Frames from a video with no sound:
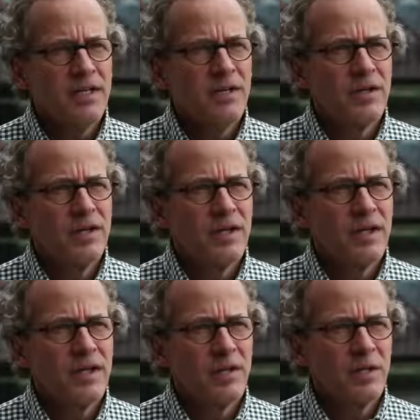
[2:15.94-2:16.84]
in, in,
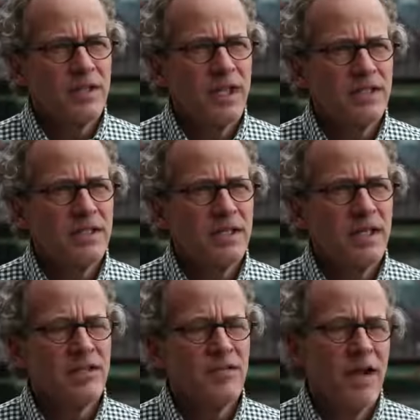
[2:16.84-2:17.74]
in early
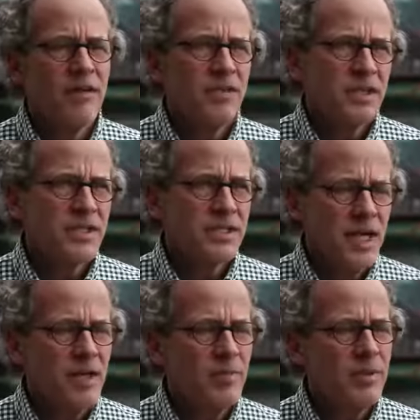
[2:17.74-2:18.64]
1995 and he
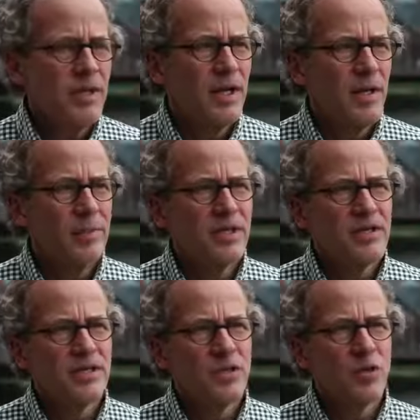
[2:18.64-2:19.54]
escaped uh,
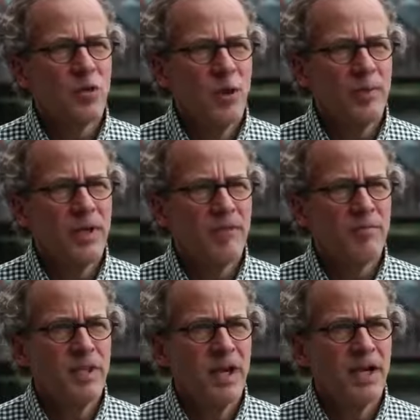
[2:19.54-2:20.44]
because his corrupt
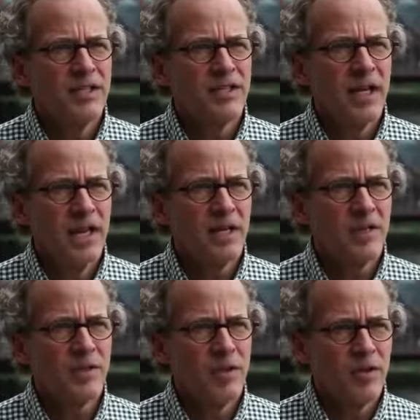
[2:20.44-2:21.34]
FBI agent
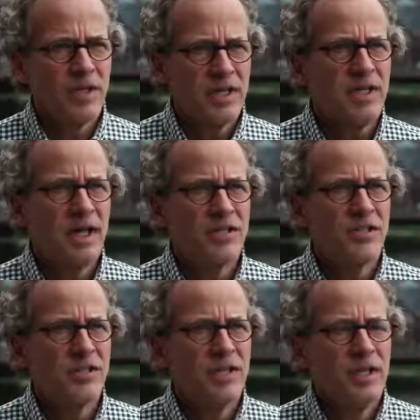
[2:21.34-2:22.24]
handler, the key
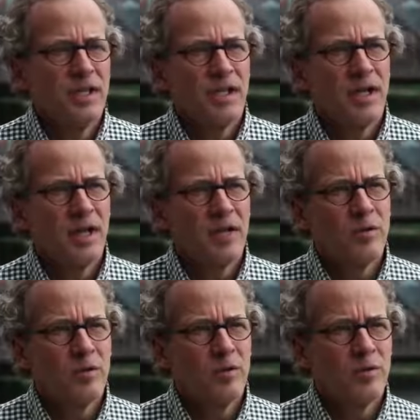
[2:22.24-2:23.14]
agent uh,
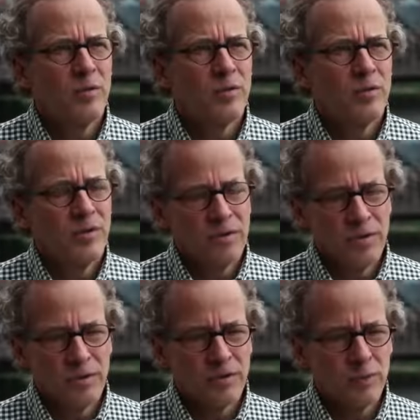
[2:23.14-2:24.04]
who, who,
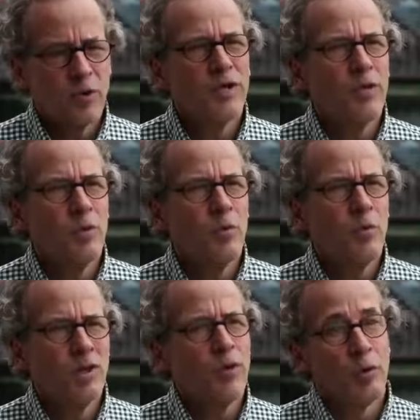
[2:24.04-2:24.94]
you know, who was working
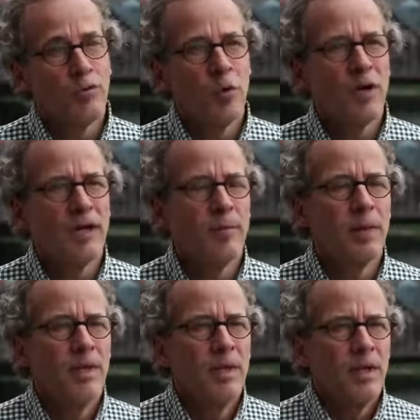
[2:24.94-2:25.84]
with or for
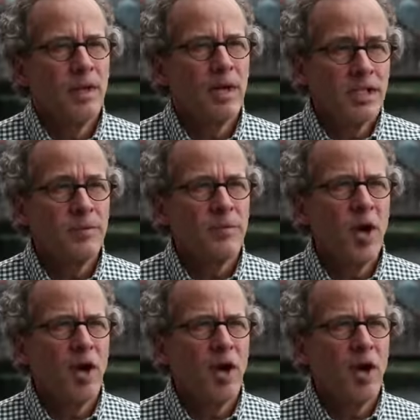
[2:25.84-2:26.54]
him, uh, tipped him